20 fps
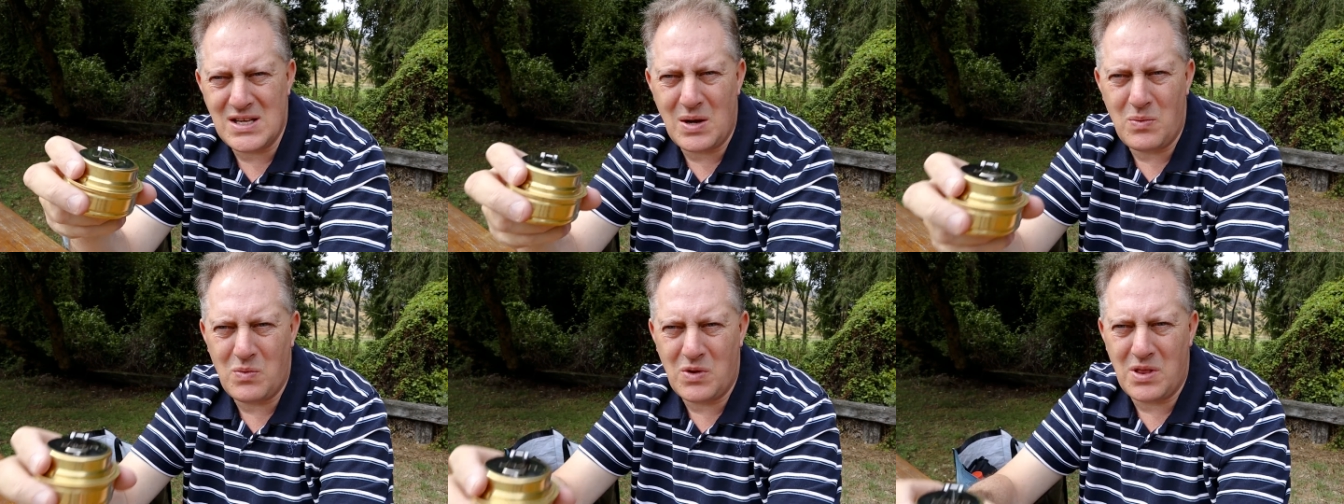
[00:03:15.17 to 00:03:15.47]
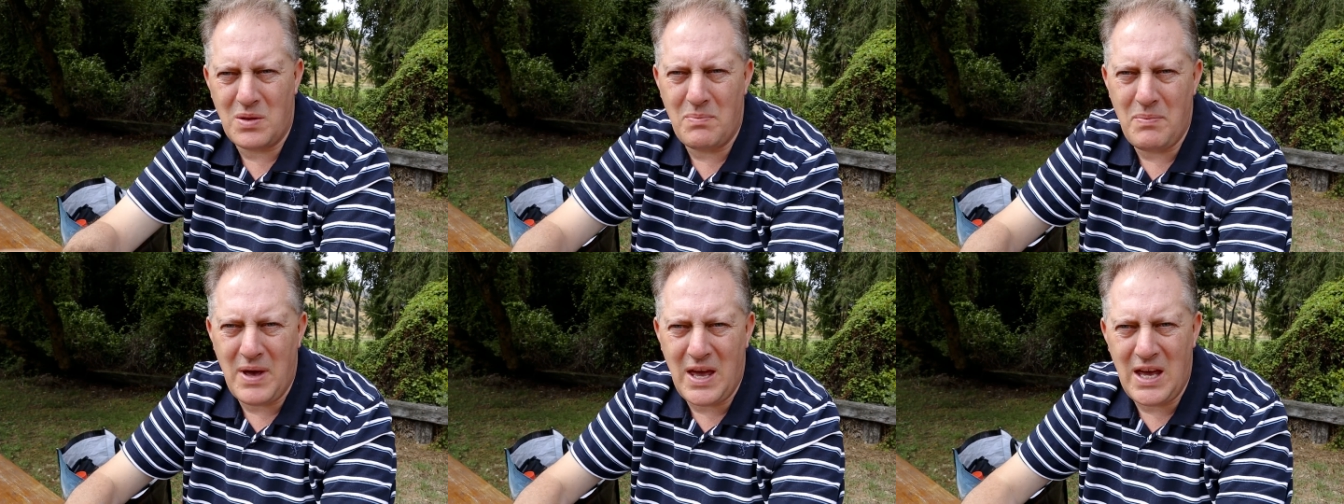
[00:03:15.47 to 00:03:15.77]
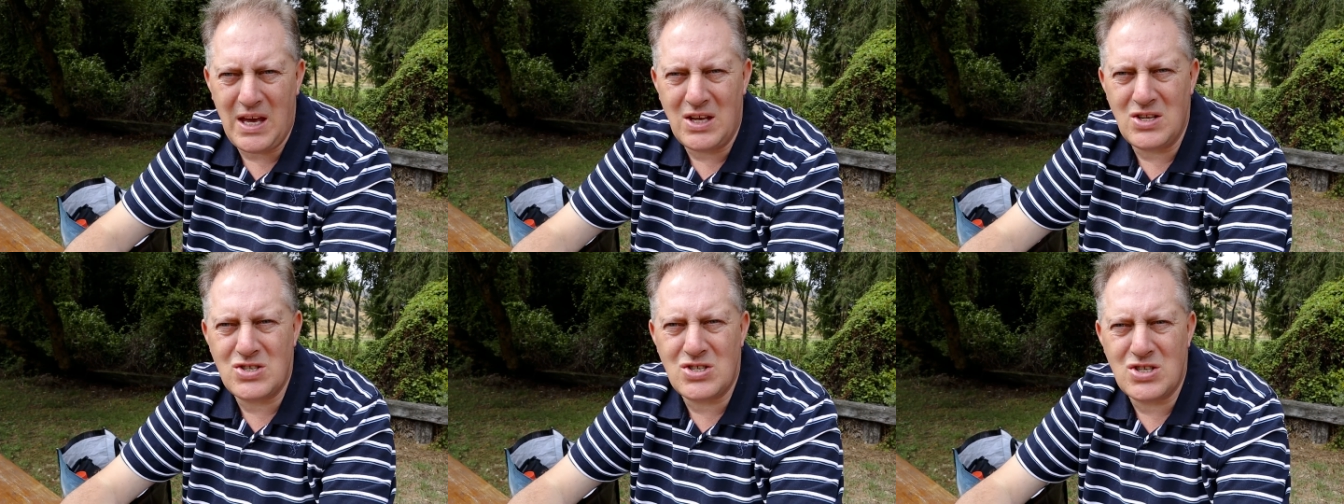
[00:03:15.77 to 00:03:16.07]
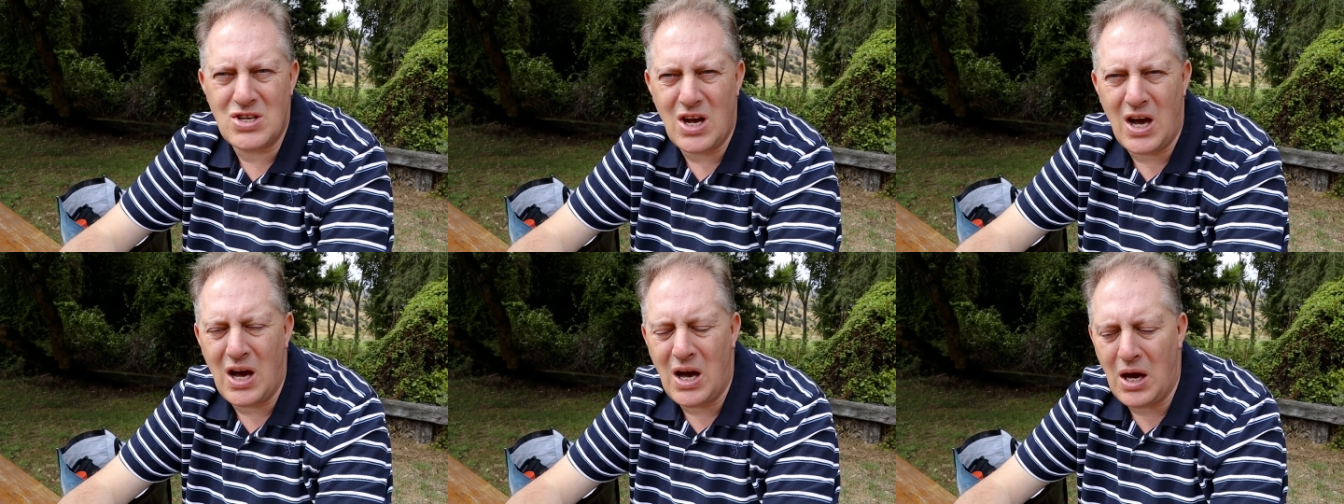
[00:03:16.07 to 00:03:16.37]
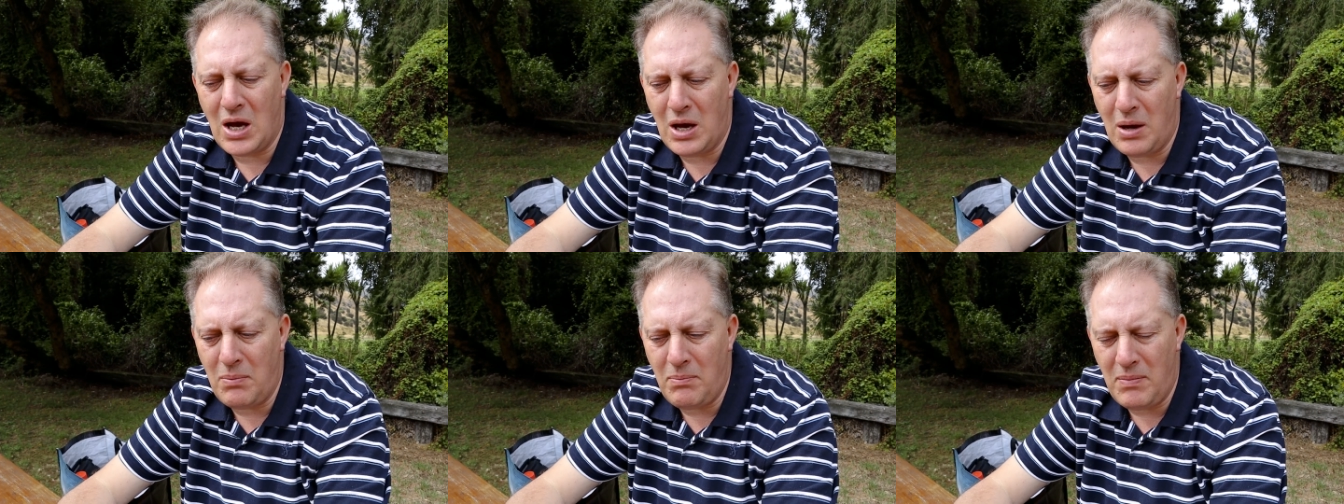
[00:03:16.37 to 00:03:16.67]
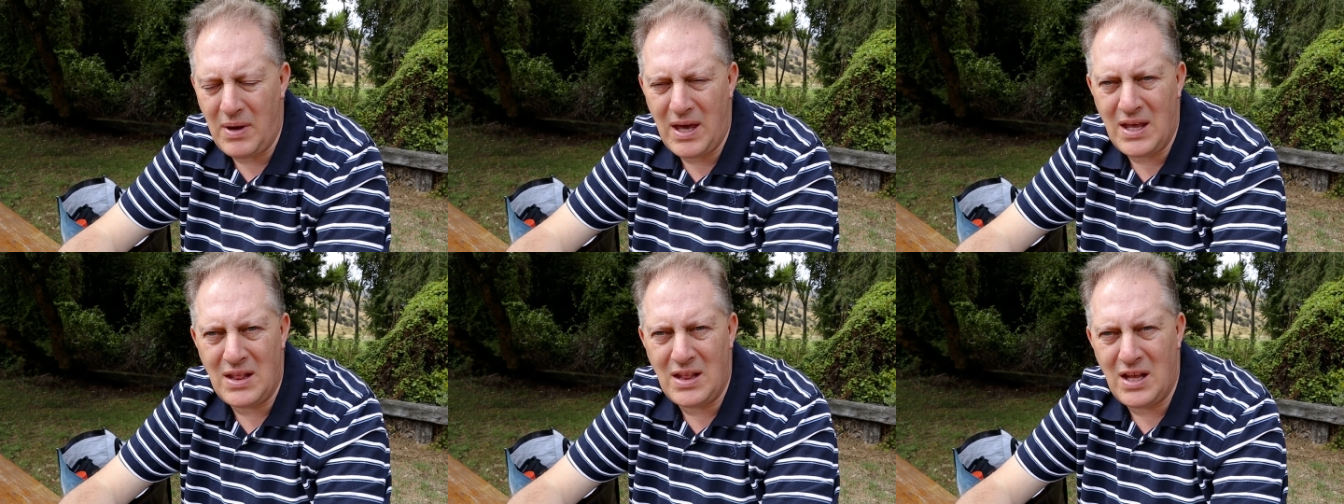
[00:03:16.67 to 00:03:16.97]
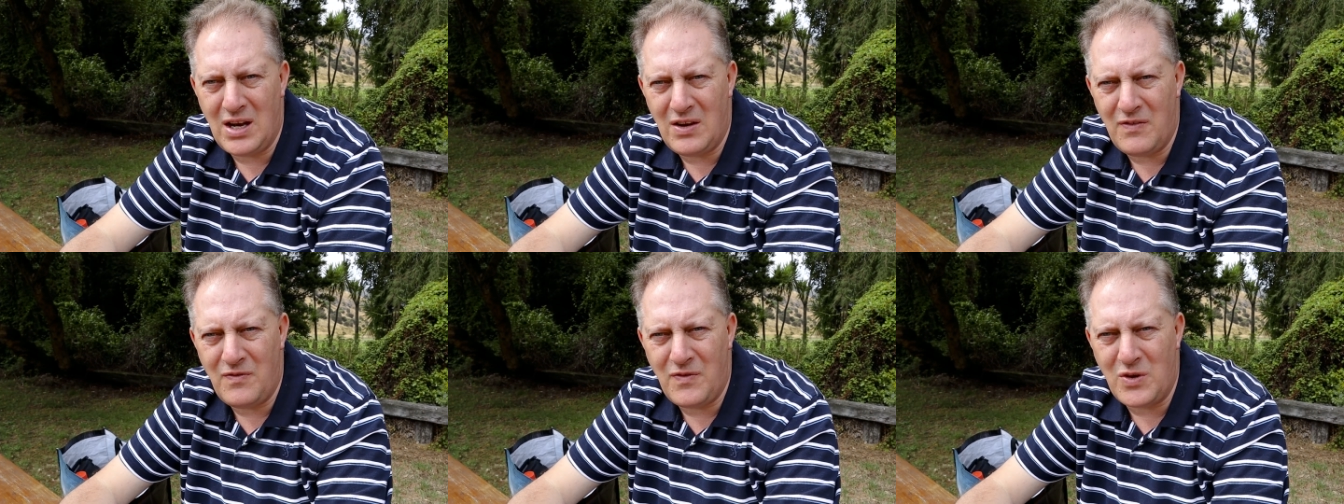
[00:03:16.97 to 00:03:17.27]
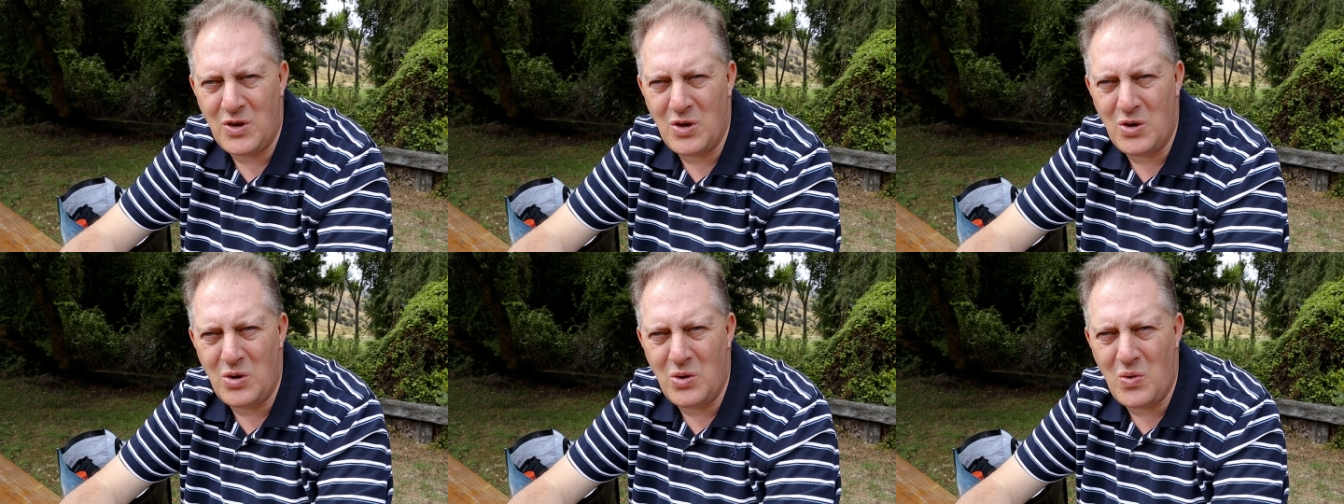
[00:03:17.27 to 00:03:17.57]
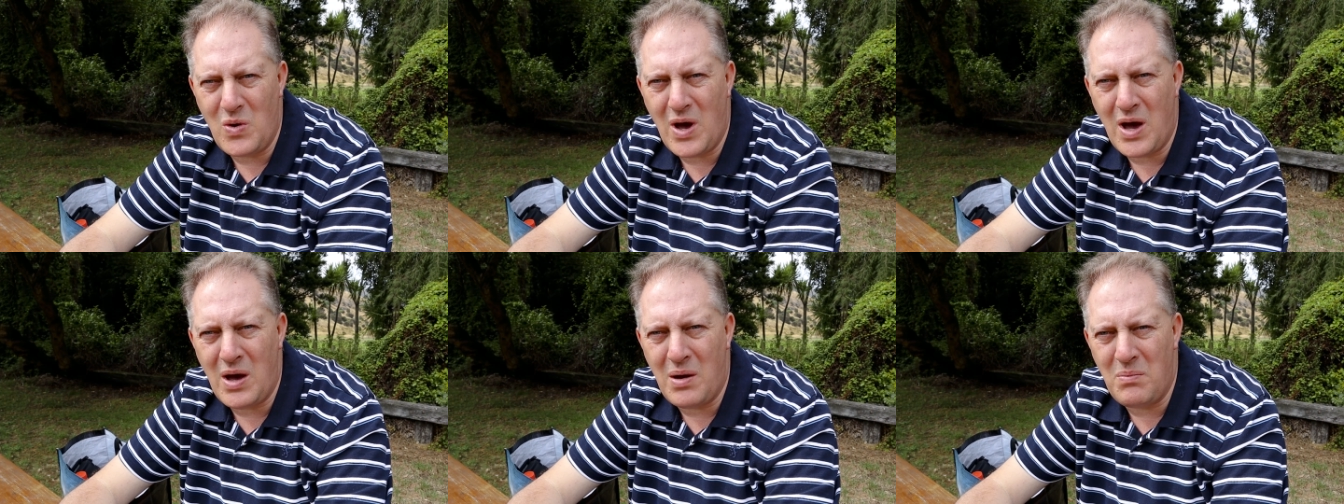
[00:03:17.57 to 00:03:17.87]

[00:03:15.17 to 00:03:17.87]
up with a match, and then if you